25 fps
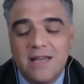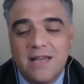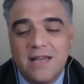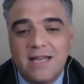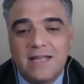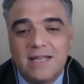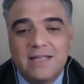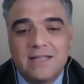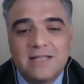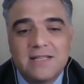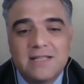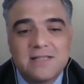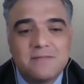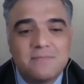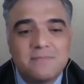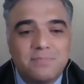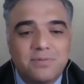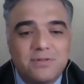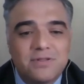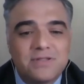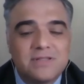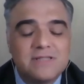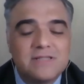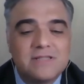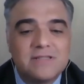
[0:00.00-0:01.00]
and it is
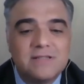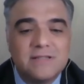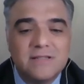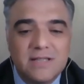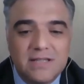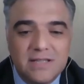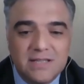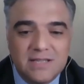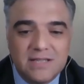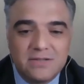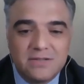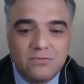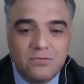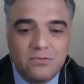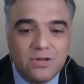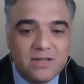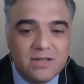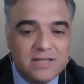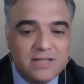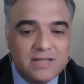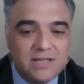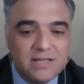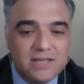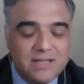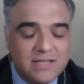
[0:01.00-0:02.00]
important to learn
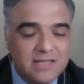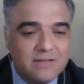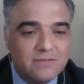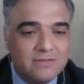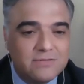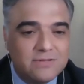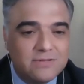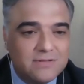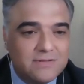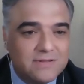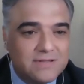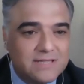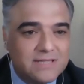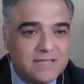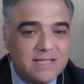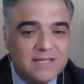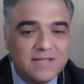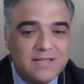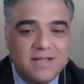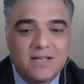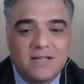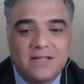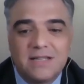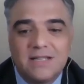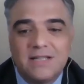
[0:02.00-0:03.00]
what are
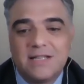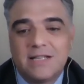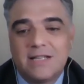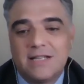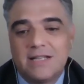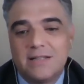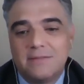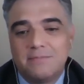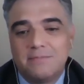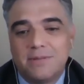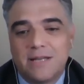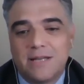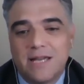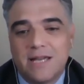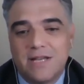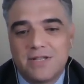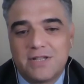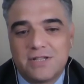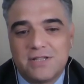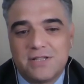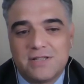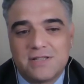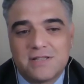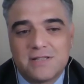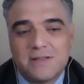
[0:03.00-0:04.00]
their clinical
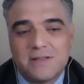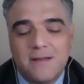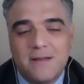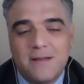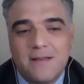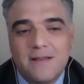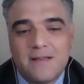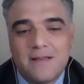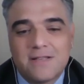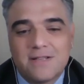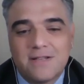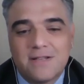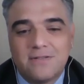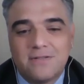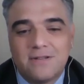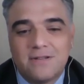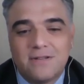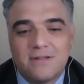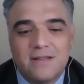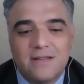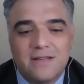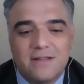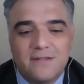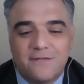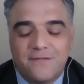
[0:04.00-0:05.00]
implications. So
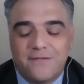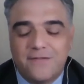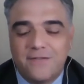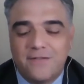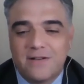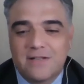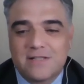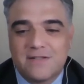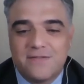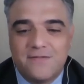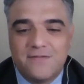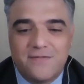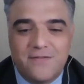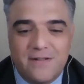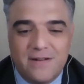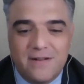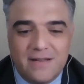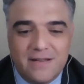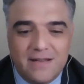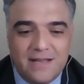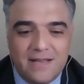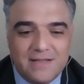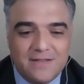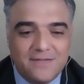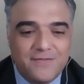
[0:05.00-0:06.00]
at the
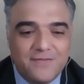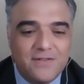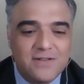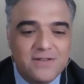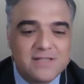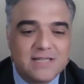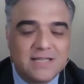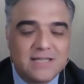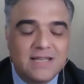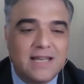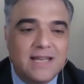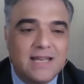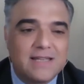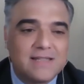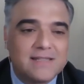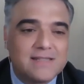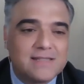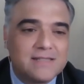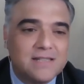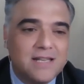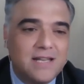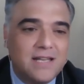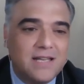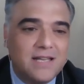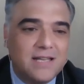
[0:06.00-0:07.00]
first
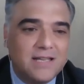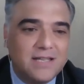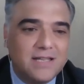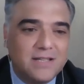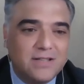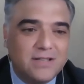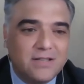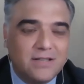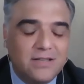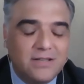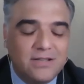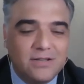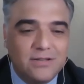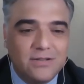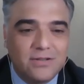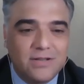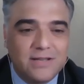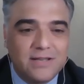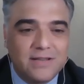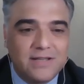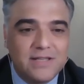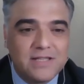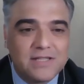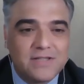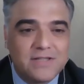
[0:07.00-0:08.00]
glance, you
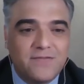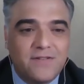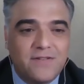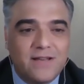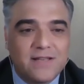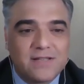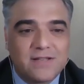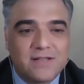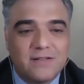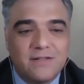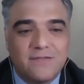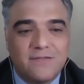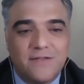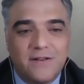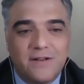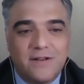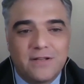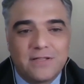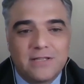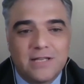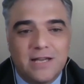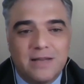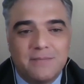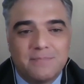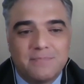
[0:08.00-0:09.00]
look at these vascular
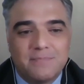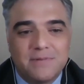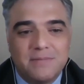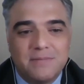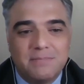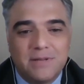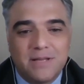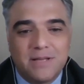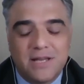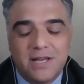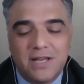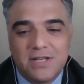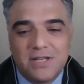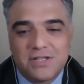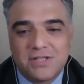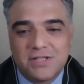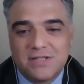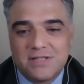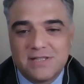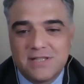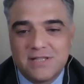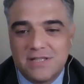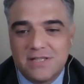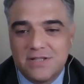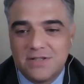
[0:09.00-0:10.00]
phenotype
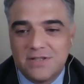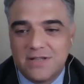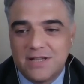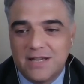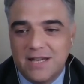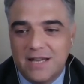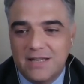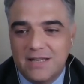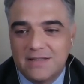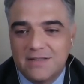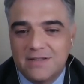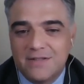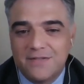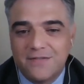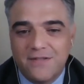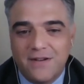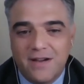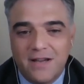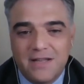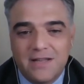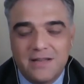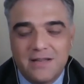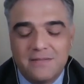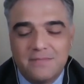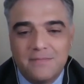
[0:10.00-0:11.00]
implications, and you can
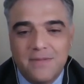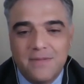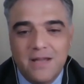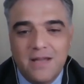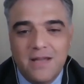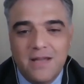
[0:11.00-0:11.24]
divide them